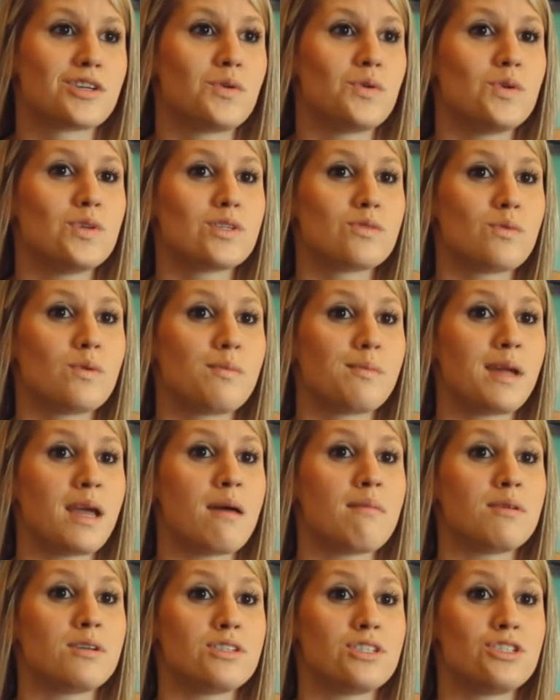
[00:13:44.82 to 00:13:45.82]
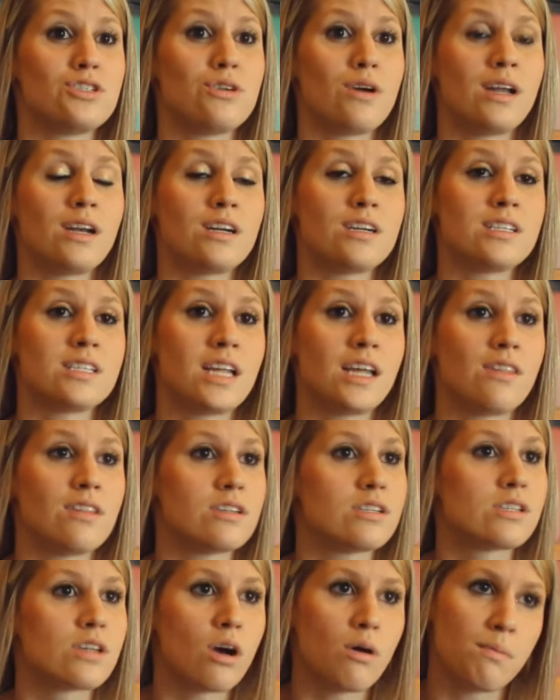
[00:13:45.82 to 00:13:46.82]
schools will be able to understand the
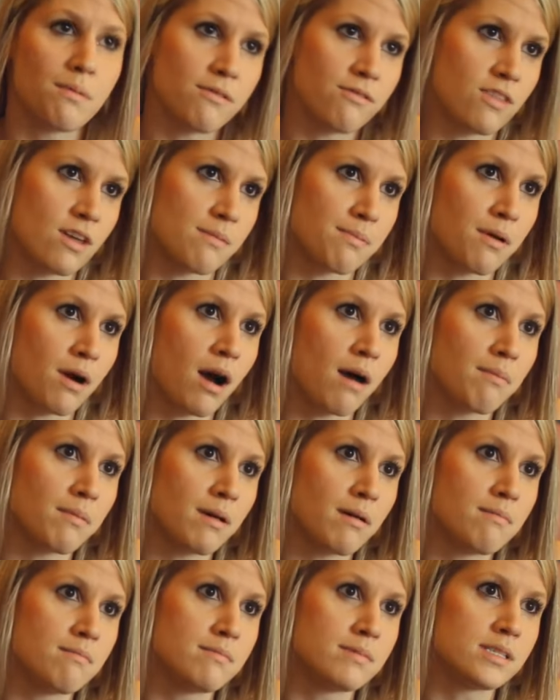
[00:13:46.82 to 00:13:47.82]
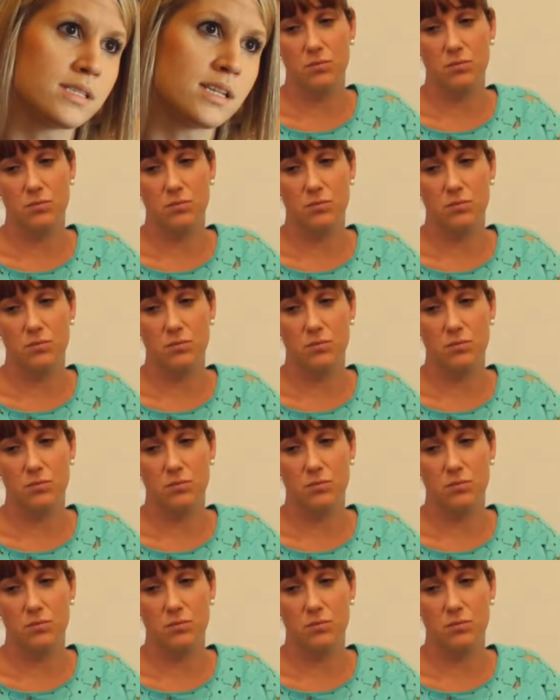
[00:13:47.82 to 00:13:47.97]
scope of their problems.